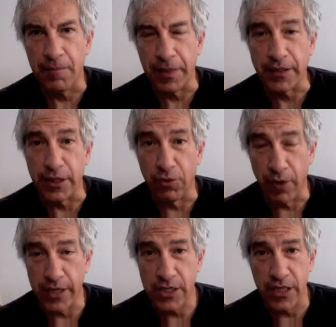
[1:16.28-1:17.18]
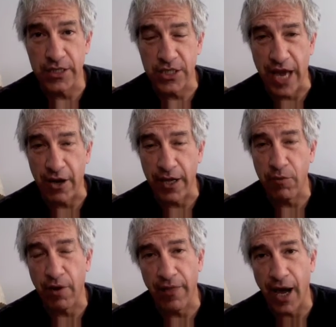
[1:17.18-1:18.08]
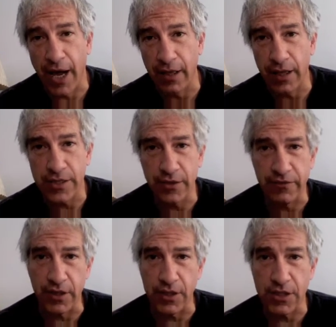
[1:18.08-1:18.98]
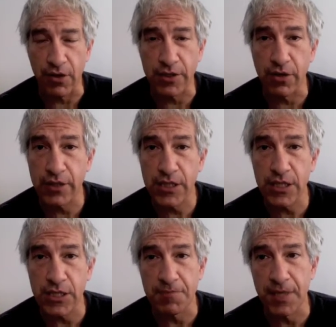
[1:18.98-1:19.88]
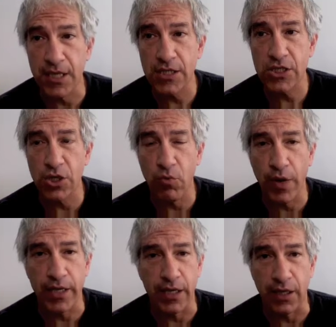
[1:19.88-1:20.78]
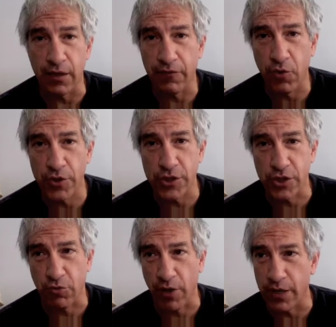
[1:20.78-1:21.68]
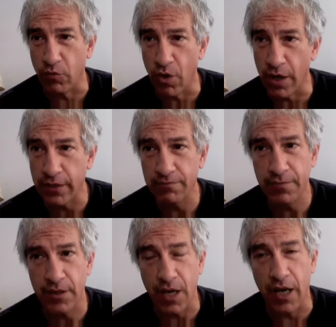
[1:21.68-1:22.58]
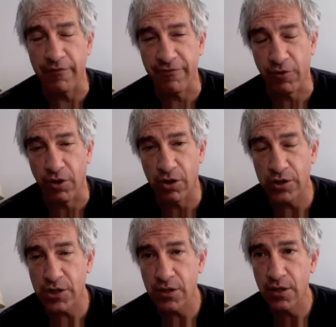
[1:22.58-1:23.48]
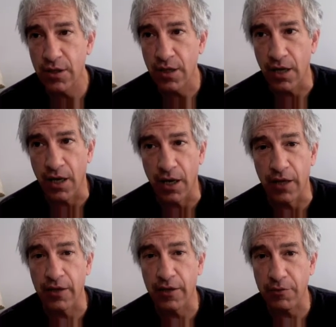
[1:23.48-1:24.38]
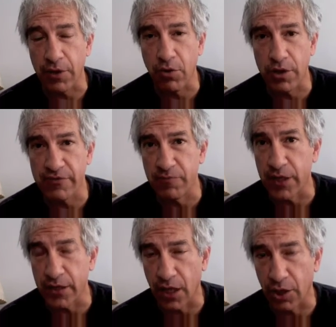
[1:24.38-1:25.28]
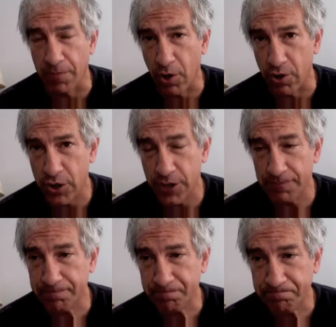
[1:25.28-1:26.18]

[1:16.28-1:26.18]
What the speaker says: The big deal race on Saturday, one of the highlights of the Saratoga season, is the Whitney. Of course, it's a Grade 1, 9 furlongs, $750,000 purse.